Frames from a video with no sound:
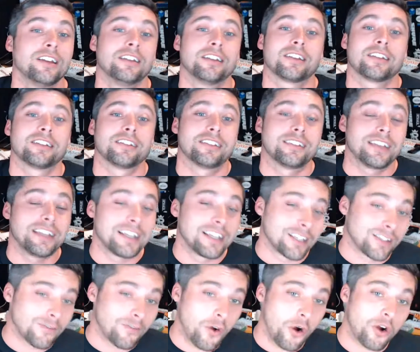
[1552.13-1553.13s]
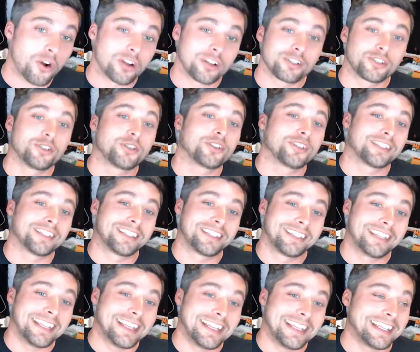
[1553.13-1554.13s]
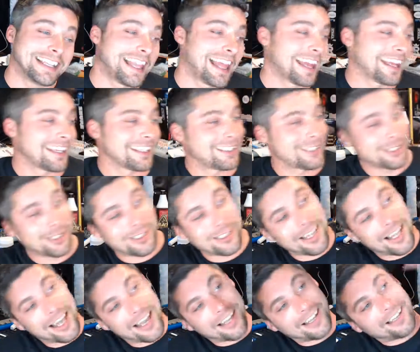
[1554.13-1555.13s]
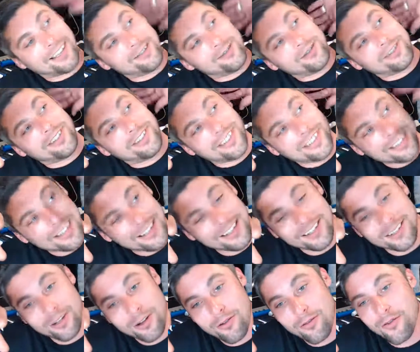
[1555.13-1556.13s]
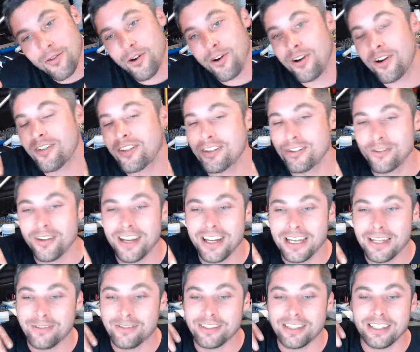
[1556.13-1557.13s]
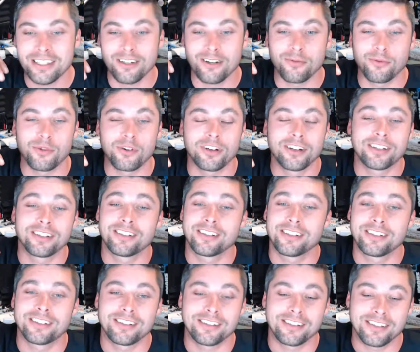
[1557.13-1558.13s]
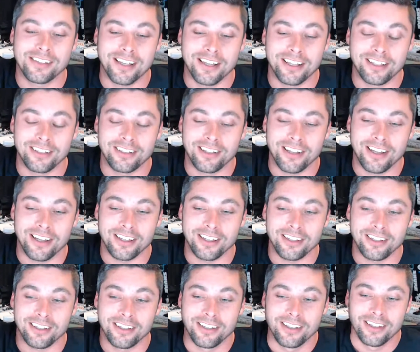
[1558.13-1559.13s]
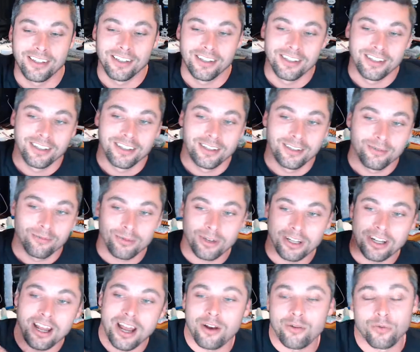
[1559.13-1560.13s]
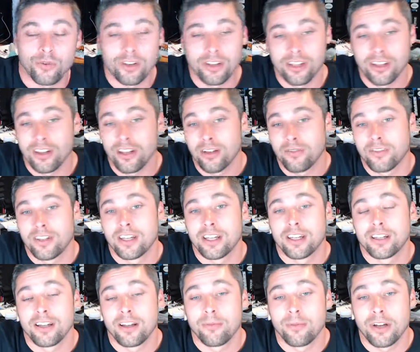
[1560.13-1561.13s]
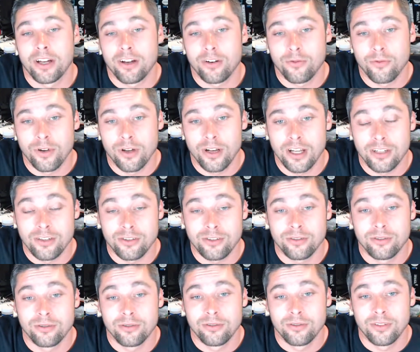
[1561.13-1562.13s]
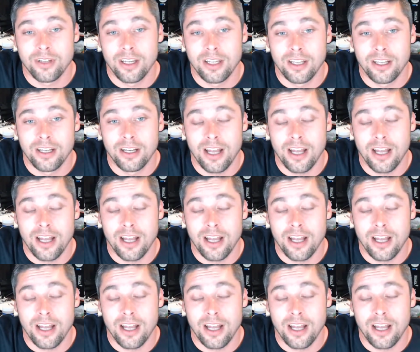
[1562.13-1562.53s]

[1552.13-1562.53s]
can see as far as you could see. Like it's just like you can see so far that you can't even see no more. It's insane. Like, but I really love that about what I do, and